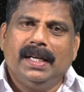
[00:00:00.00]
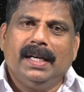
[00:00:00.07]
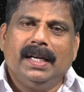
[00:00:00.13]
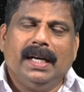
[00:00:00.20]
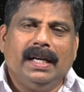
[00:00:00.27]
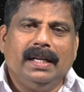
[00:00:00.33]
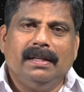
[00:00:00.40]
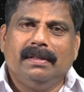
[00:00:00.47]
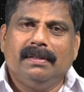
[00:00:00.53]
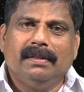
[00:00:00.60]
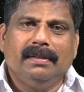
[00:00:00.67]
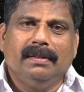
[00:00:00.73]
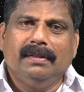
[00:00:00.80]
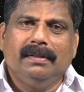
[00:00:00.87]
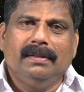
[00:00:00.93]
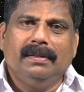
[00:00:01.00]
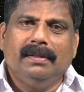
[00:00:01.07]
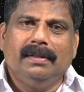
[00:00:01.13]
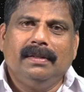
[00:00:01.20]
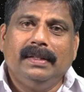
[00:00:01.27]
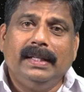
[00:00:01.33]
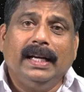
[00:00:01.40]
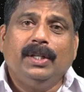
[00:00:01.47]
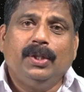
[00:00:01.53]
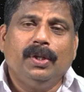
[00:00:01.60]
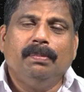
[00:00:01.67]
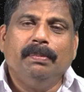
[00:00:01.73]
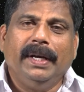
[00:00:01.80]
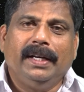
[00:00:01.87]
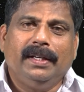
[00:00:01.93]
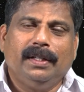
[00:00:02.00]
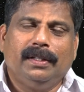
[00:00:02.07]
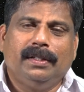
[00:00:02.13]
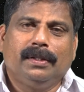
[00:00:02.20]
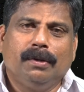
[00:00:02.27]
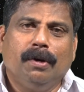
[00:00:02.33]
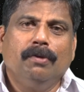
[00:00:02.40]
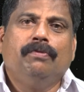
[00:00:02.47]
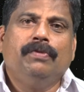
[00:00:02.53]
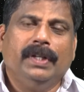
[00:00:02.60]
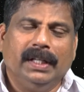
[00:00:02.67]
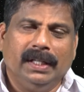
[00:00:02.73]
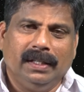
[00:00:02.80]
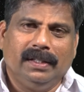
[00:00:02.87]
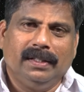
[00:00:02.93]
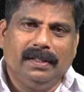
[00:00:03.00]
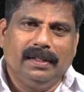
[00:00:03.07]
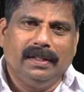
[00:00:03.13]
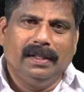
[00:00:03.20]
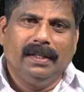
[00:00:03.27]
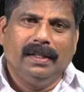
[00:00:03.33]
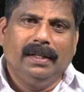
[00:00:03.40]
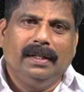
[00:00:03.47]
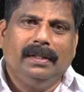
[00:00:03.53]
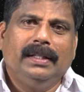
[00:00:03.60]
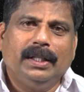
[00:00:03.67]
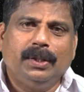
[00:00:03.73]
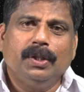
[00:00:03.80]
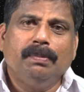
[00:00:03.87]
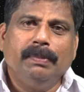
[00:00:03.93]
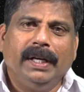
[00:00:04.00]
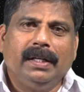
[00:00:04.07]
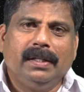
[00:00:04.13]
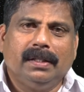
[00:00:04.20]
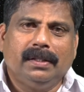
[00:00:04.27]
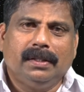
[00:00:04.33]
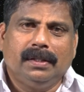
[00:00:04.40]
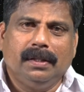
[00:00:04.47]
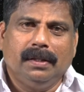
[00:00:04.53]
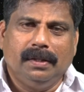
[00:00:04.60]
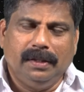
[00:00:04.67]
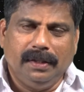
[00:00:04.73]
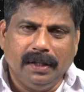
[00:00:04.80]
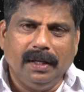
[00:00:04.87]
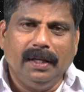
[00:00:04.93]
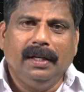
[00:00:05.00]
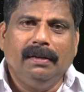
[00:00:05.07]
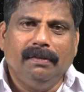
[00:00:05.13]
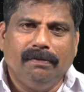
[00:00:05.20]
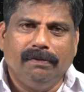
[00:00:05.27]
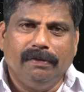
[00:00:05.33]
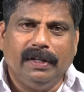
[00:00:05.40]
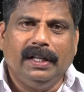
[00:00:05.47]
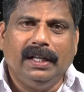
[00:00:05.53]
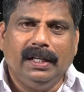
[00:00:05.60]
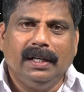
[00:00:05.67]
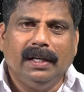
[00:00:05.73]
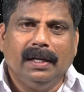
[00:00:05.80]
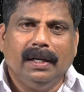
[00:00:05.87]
And that should make us confident. That should make us really very